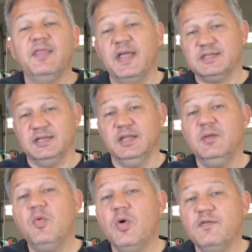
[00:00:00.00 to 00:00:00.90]
That's a little
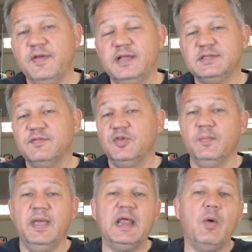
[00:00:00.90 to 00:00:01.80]
more invasive. You
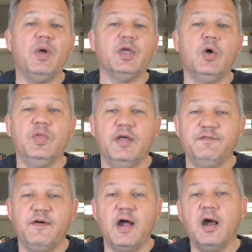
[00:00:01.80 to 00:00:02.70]
may not want to go that
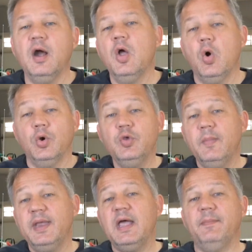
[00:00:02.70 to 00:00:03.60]
far, or you
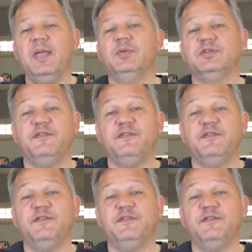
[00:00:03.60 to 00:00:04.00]
may not be able to